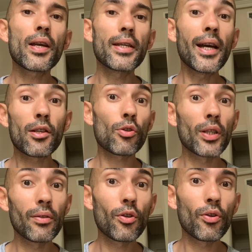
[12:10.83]
yeah, so
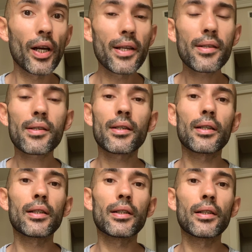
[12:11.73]
there we go, guys.
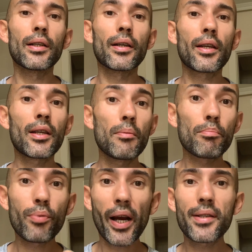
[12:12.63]

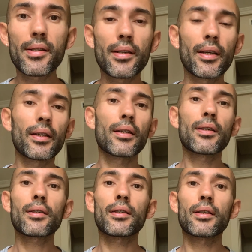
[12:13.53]
Keep practicing
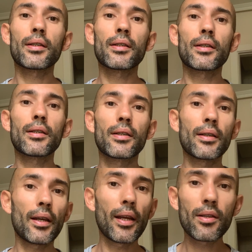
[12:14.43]

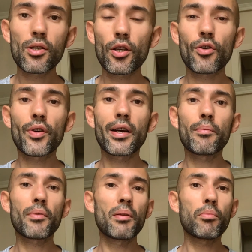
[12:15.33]

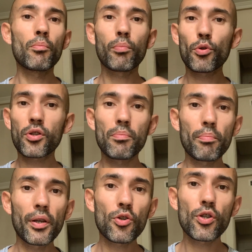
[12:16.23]
Instagram, keep on posting
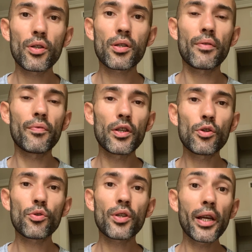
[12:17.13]
pictures and
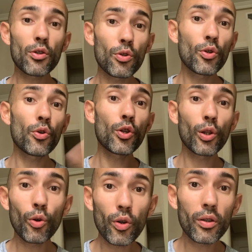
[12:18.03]
videos, get to know your
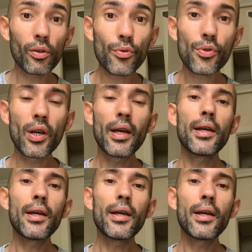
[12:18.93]
locals,